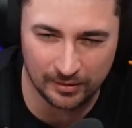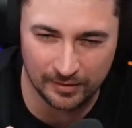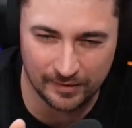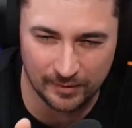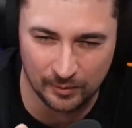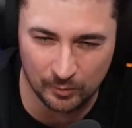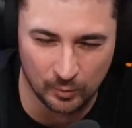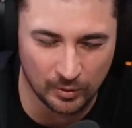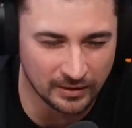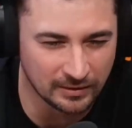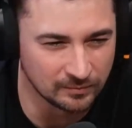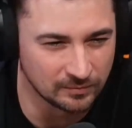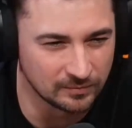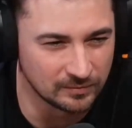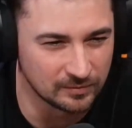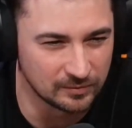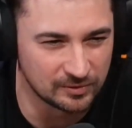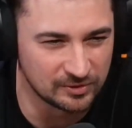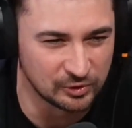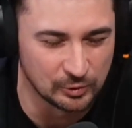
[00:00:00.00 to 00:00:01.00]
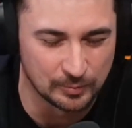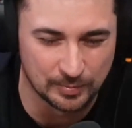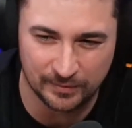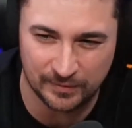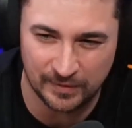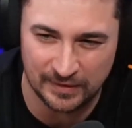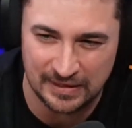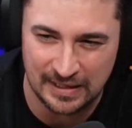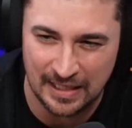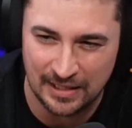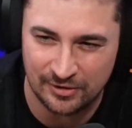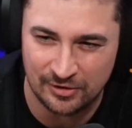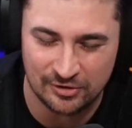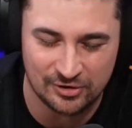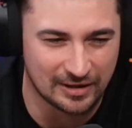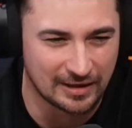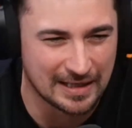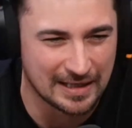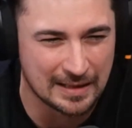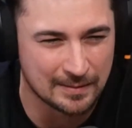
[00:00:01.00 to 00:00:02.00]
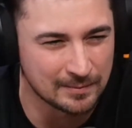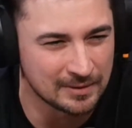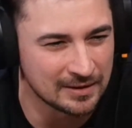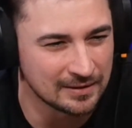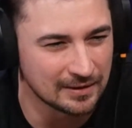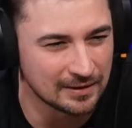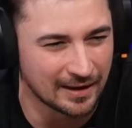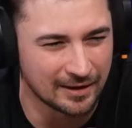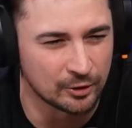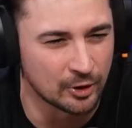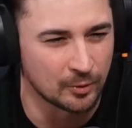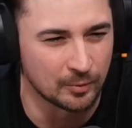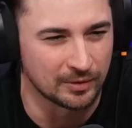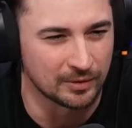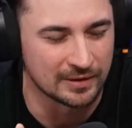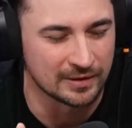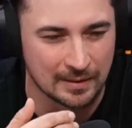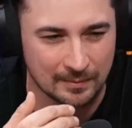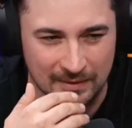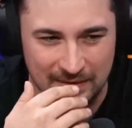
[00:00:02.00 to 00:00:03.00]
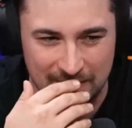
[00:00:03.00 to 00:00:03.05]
the one super funny Asian chick, Amy. I don't know what her name is.